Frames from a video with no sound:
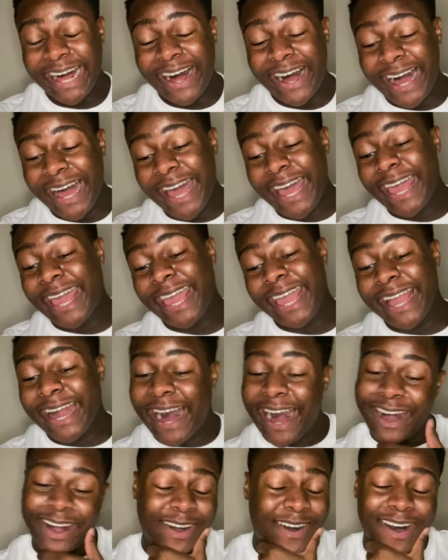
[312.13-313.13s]
Oi,
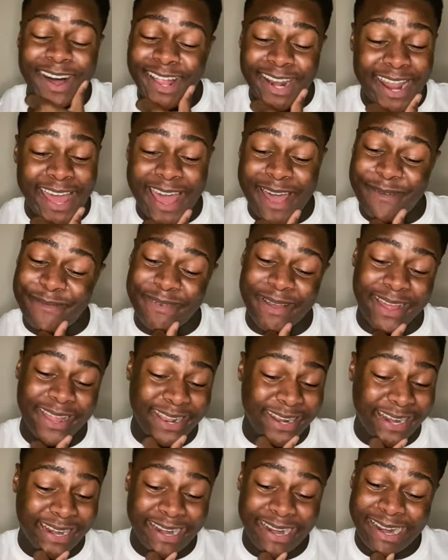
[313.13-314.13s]
I can't lie,
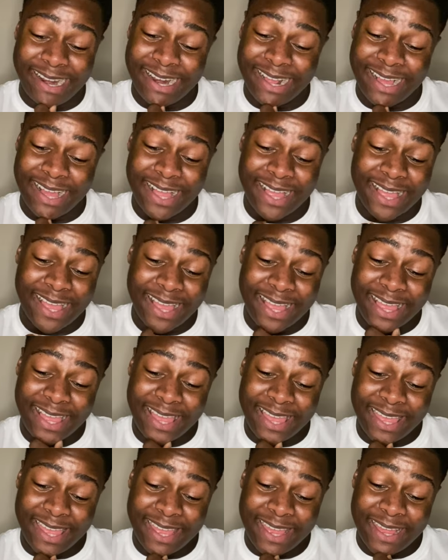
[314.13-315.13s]
man
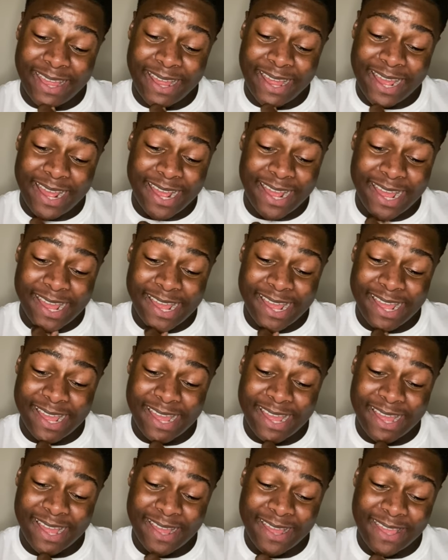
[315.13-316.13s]
smoking on
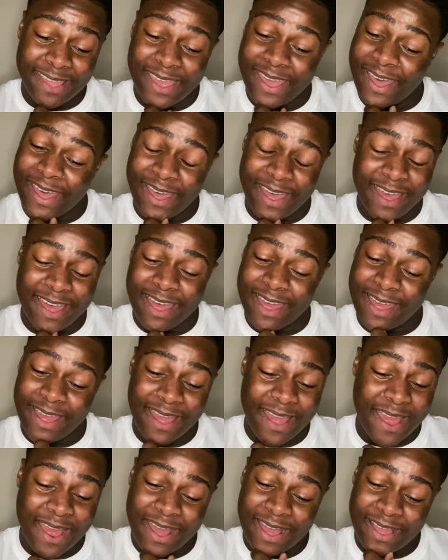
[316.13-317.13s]
him. Yeah.
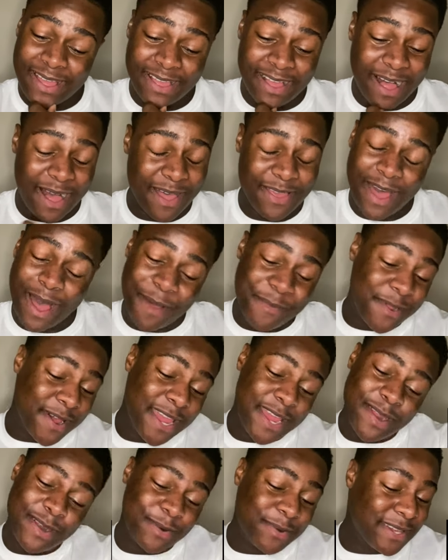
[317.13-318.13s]
I, am not
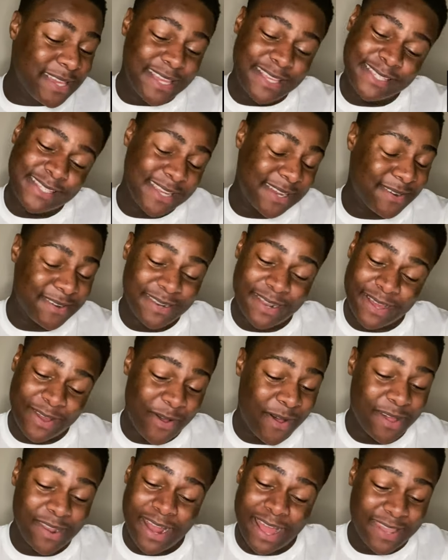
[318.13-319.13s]
hearing what he's saying. I
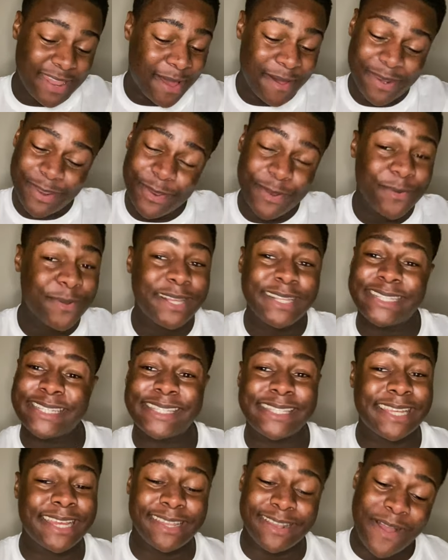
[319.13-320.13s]
can't. Like, I don't know what he just
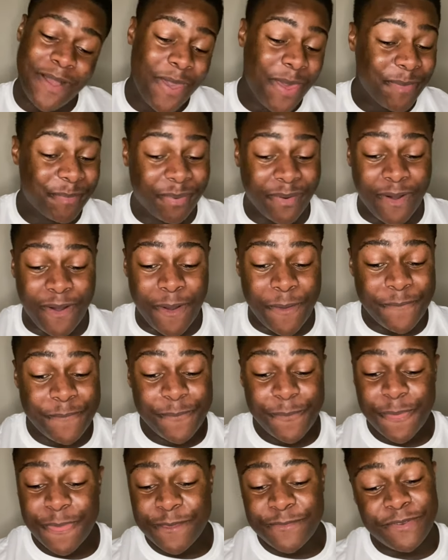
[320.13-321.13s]
said. But,
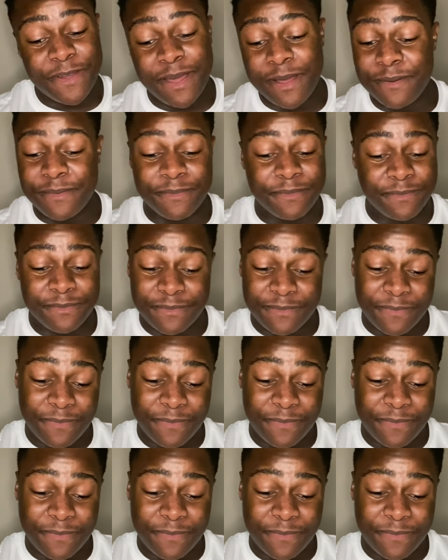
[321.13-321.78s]
fam.